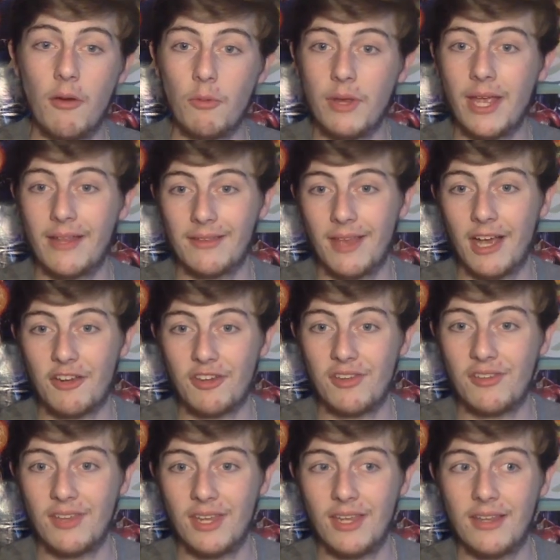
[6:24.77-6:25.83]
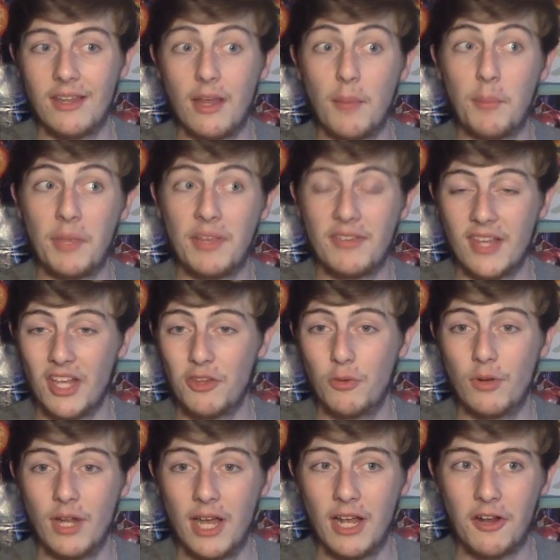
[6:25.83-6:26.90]
We get to actually see a big
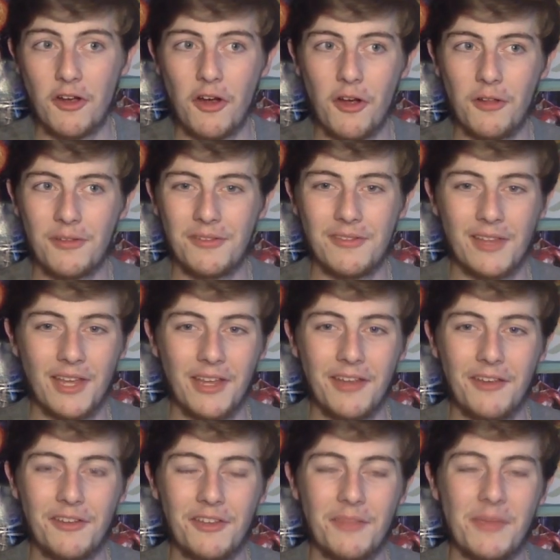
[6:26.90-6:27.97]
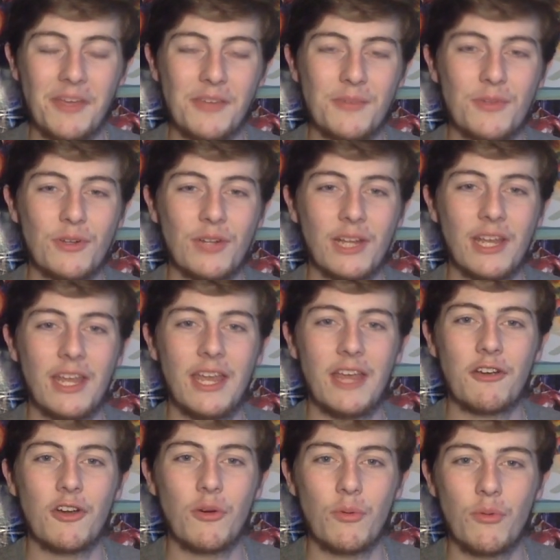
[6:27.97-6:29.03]
statue of that, and Carl doesn't like it because he makes him look like a
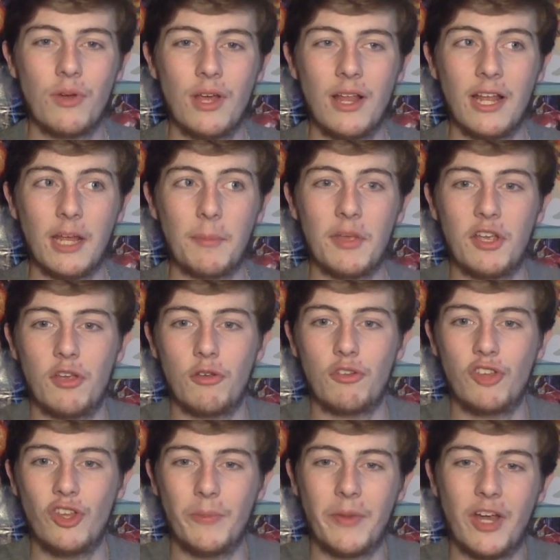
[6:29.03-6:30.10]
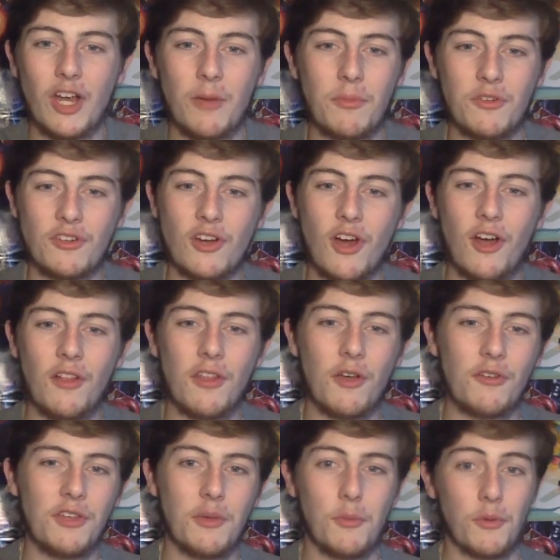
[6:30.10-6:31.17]
hero, like a big huge superhero, but Carl
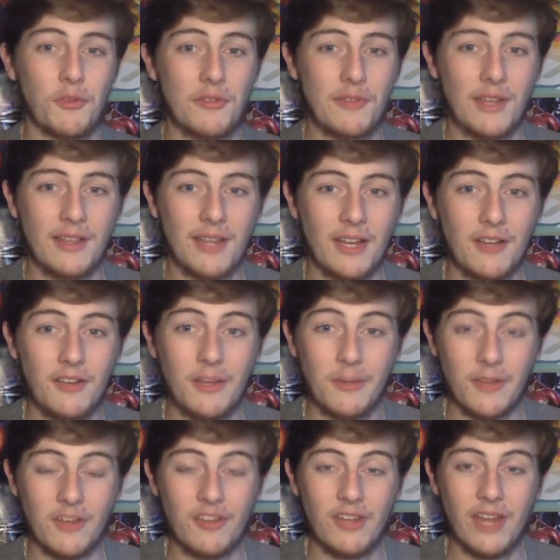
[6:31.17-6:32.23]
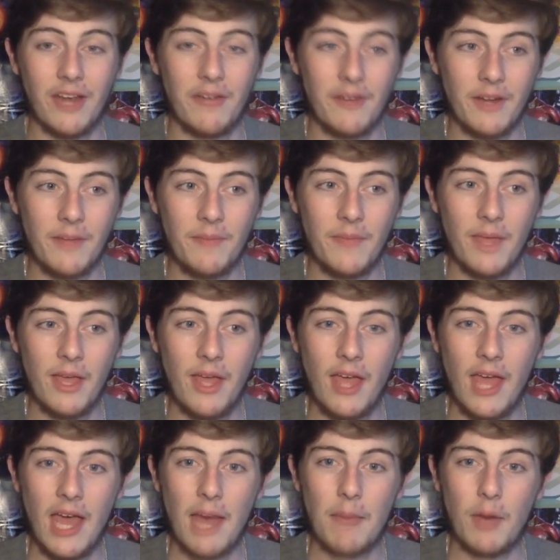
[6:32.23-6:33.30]
knows he wasn't like that because he was actually there for that.
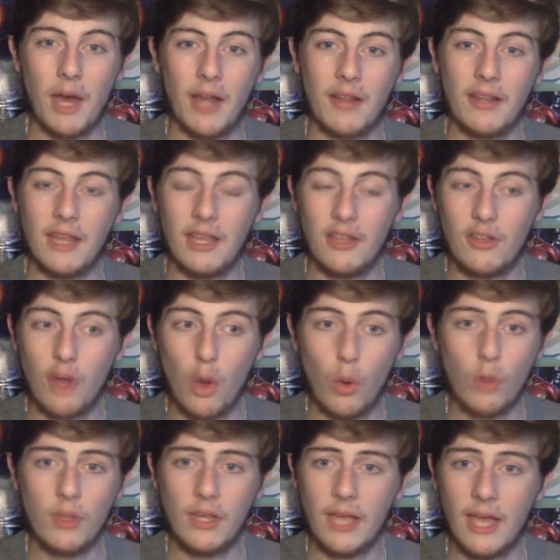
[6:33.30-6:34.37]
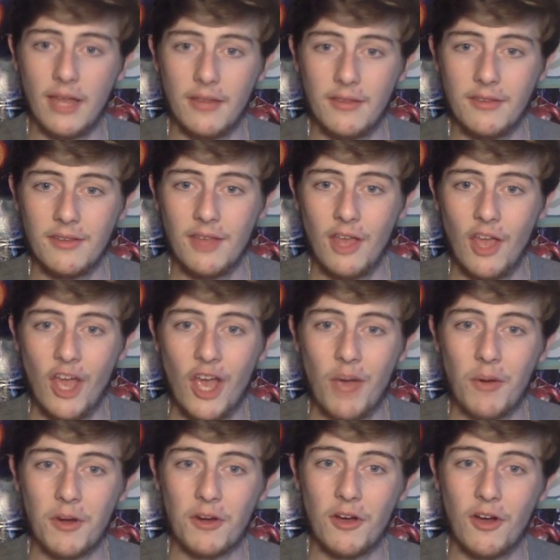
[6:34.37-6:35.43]
But the whole thing ends
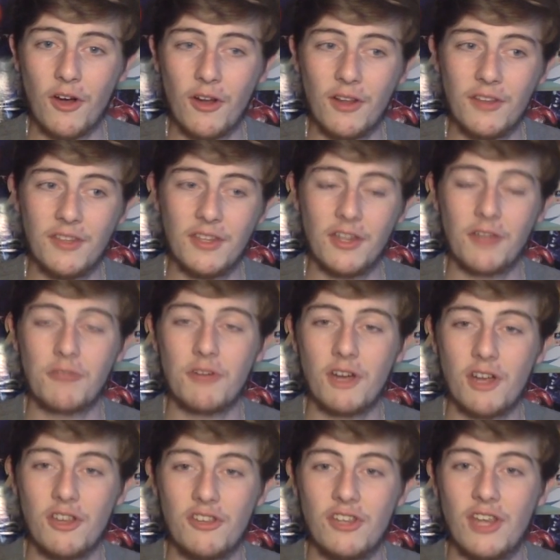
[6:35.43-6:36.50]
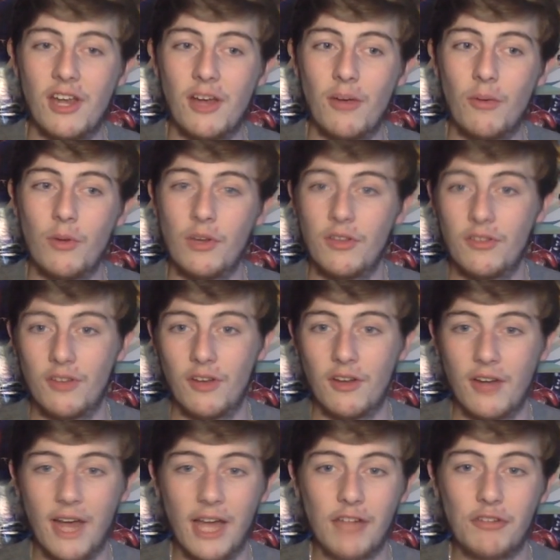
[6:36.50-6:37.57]
where Carl is sitting on a rocking chair with his
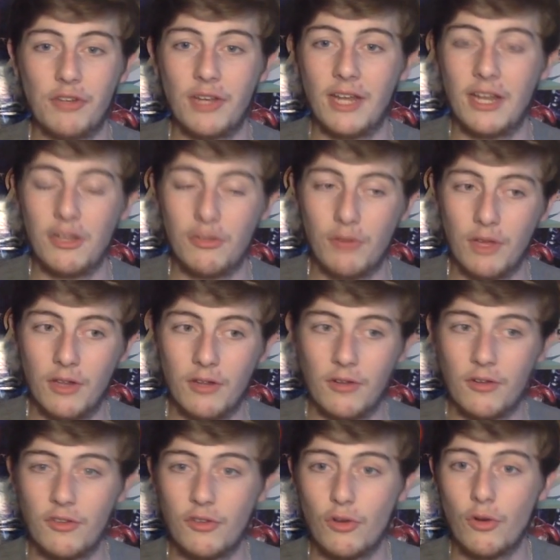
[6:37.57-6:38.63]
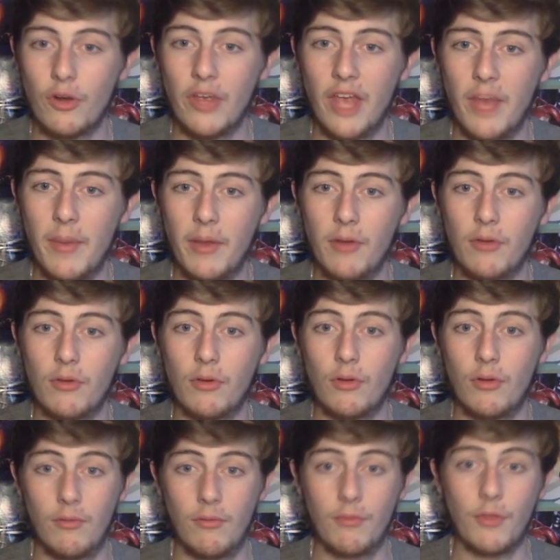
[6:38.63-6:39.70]
daughter Andrea, and he's reading her story about
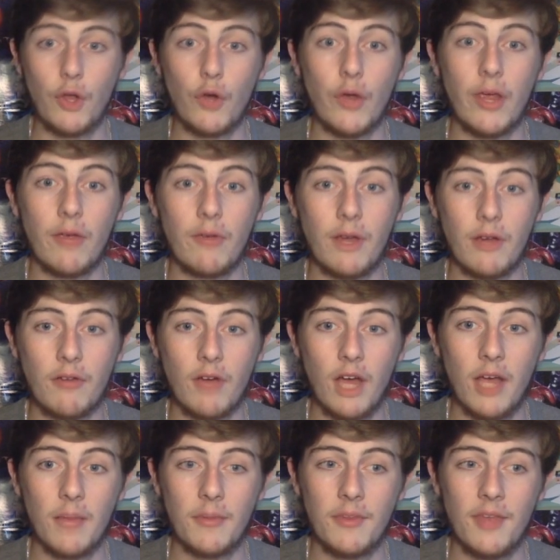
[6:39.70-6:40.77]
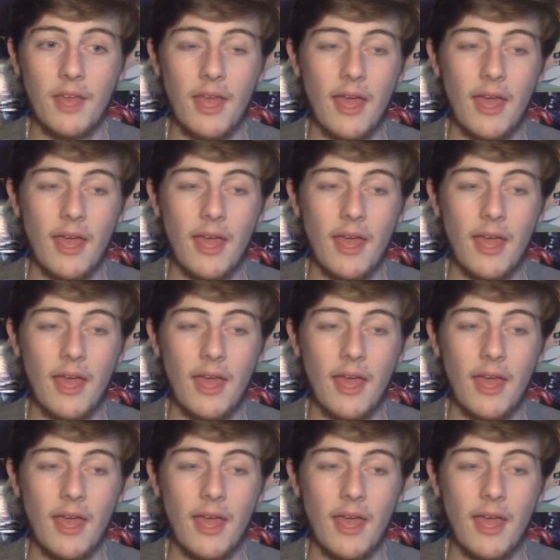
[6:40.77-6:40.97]
the great Rick Grimes.